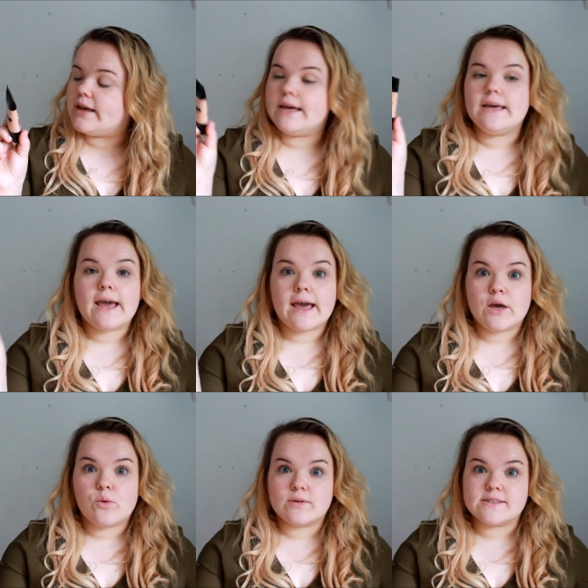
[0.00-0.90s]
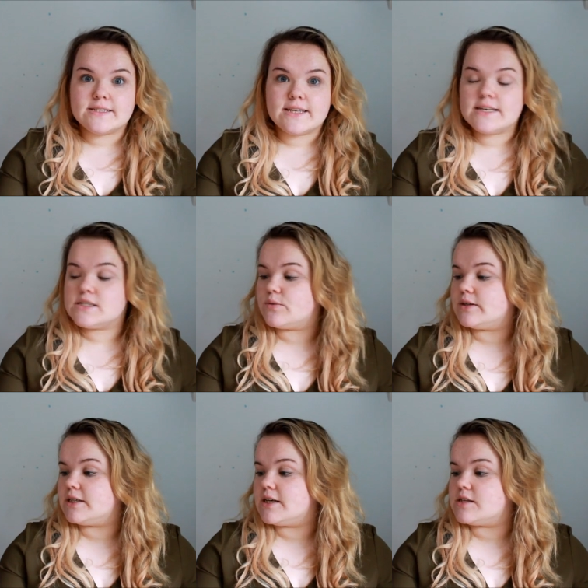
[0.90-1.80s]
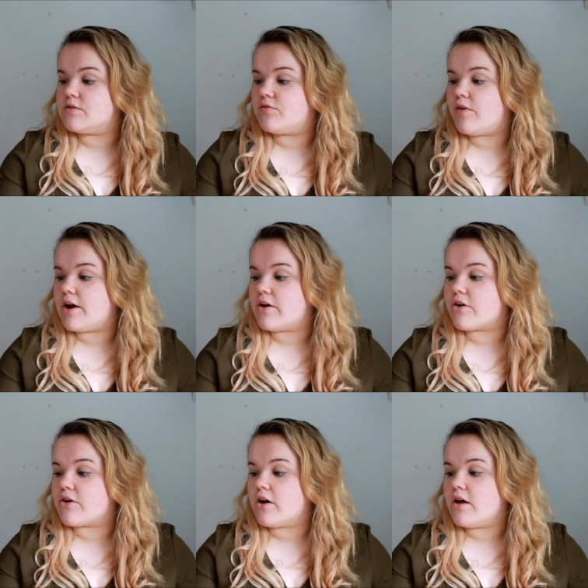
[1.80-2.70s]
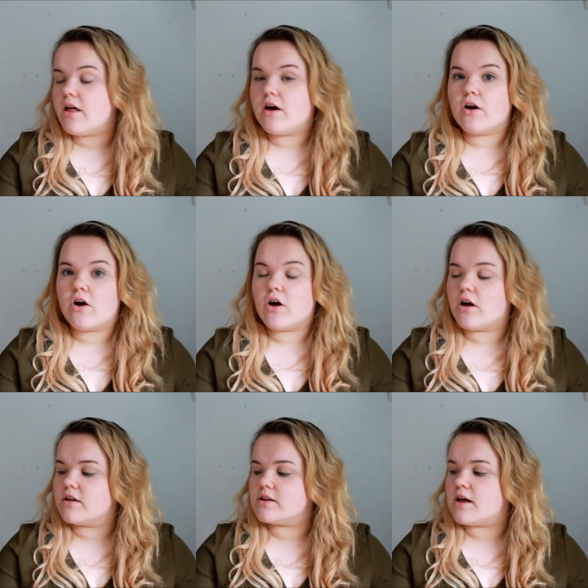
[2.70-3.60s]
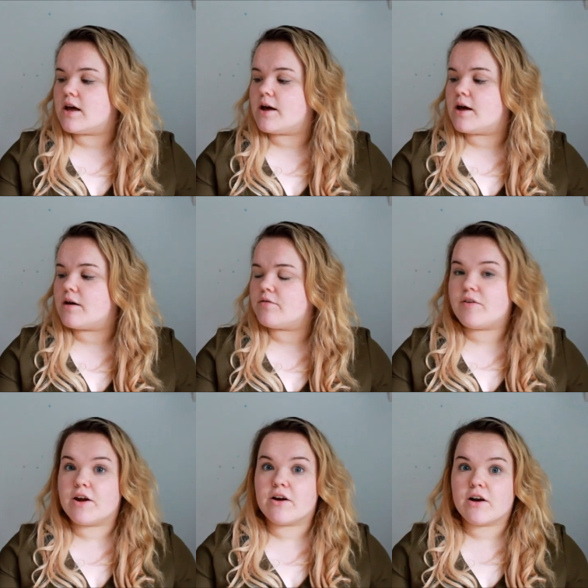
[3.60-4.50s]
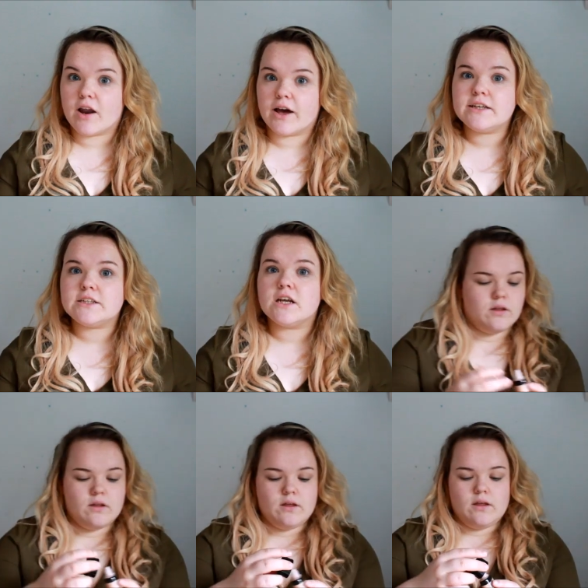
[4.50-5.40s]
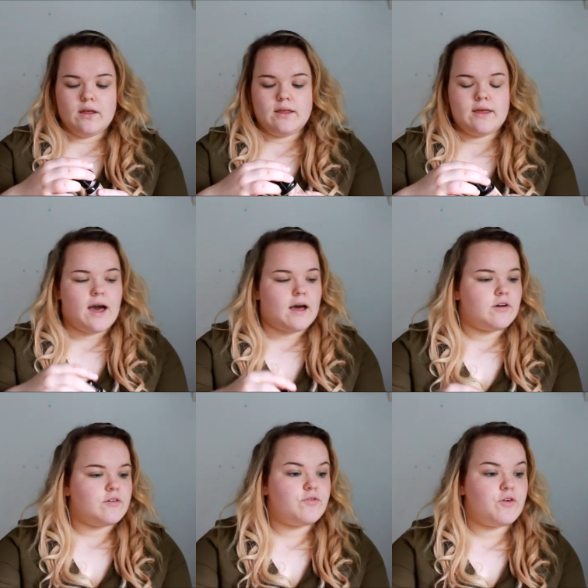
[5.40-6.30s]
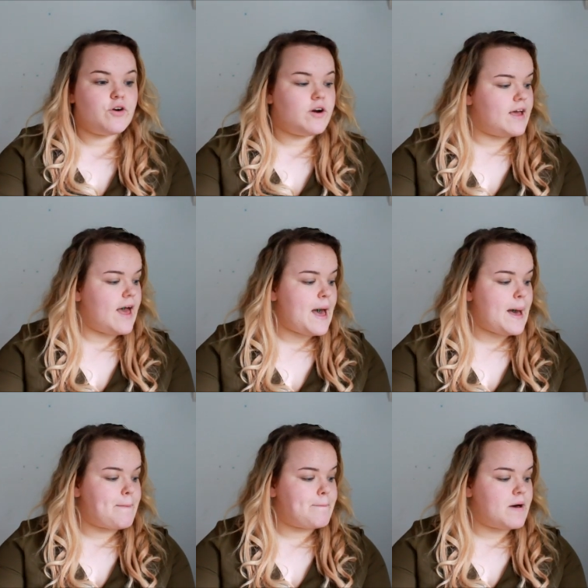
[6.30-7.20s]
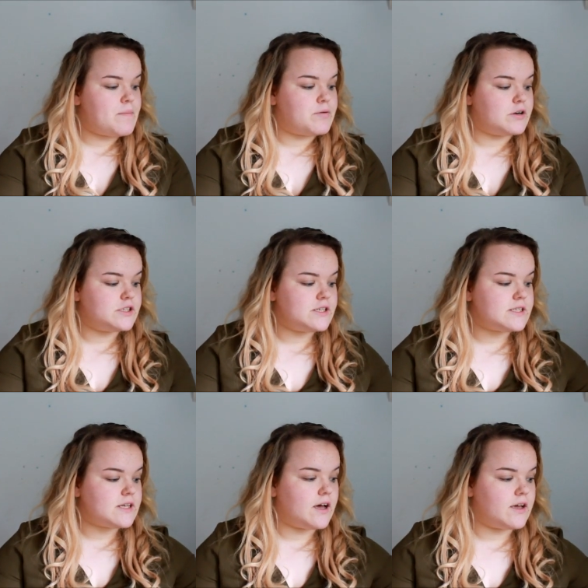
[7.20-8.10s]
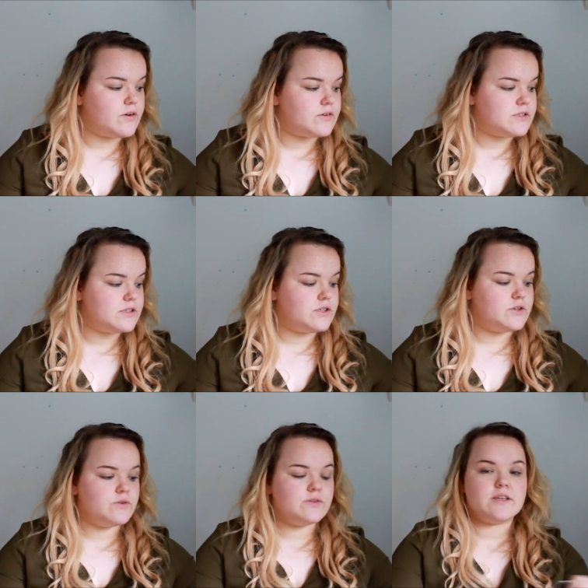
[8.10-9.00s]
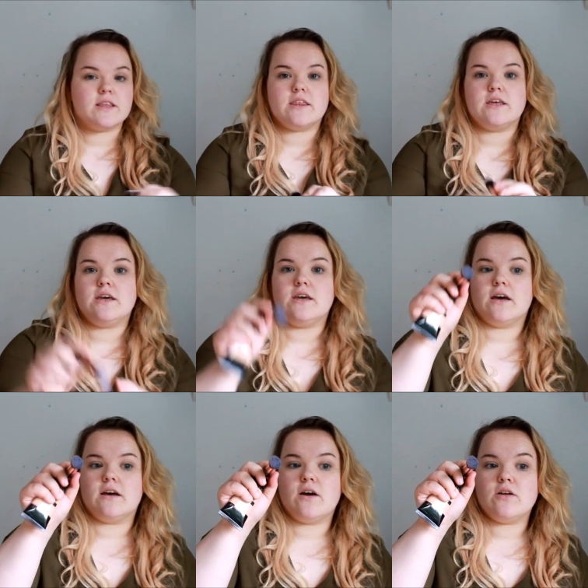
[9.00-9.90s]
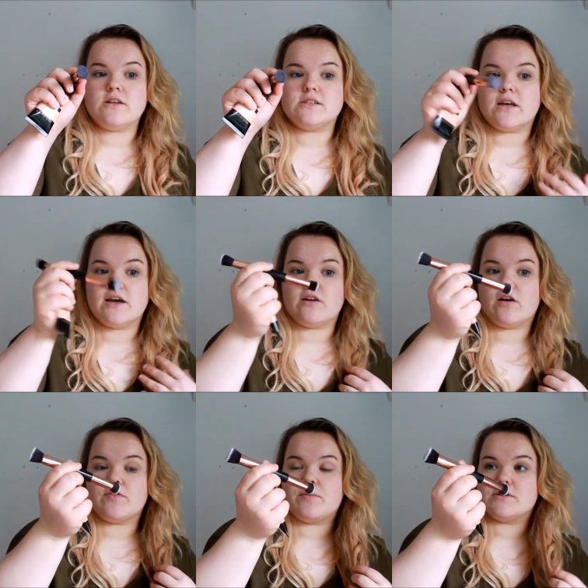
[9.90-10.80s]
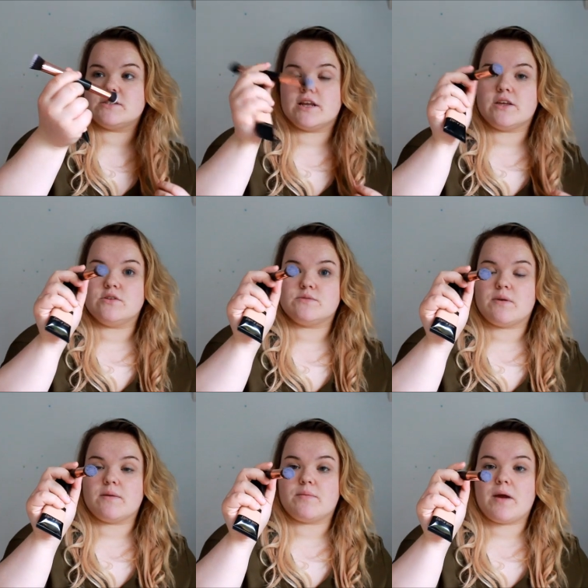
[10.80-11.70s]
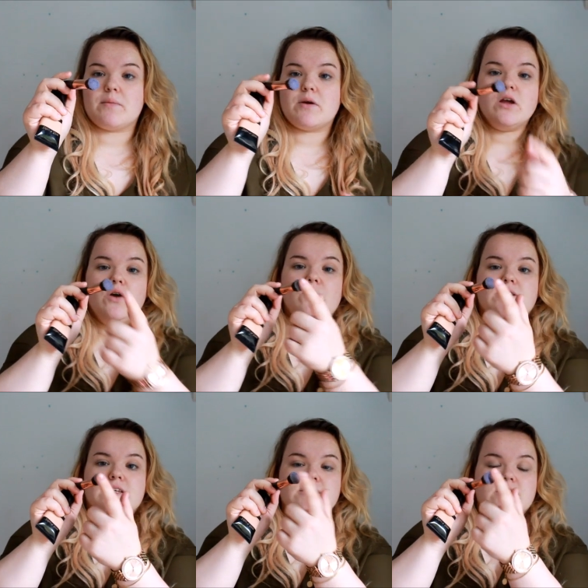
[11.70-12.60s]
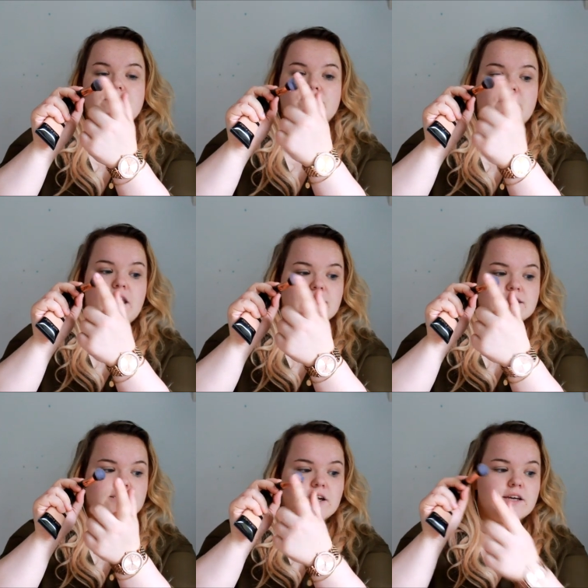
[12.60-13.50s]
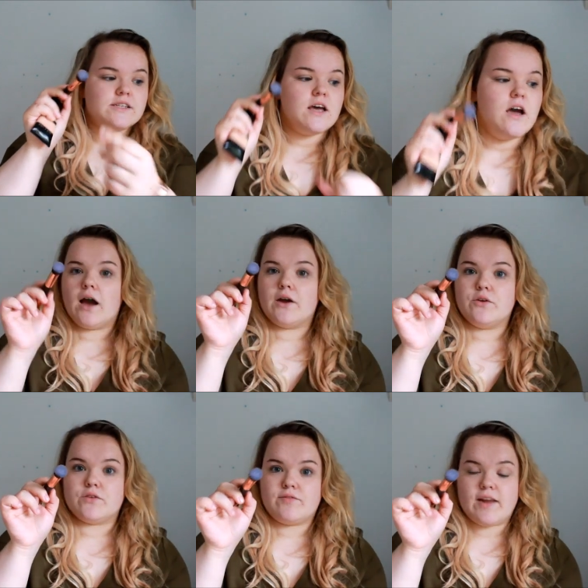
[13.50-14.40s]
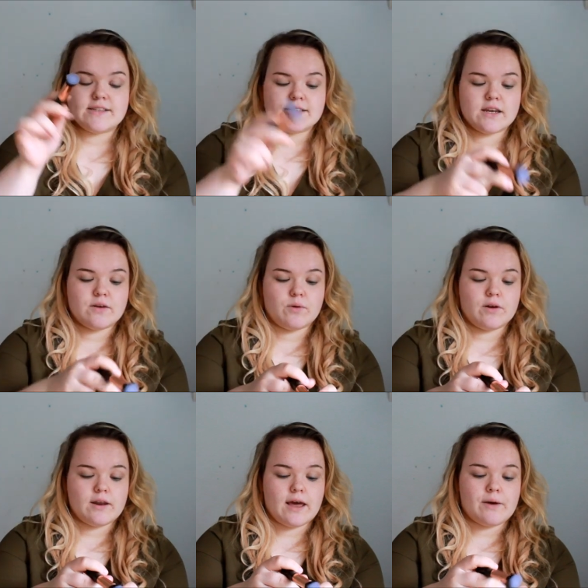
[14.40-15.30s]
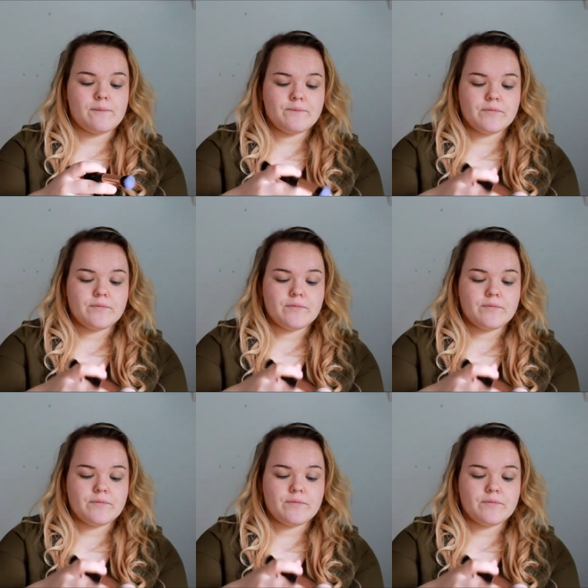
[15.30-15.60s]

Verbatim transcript: E eight one six, which is fair, uh, fair light. Yeah, for um, brushes, I'm going to use the other side of the brush that I used for the primer, which is the flat side. I'm going to use a flat sided one now,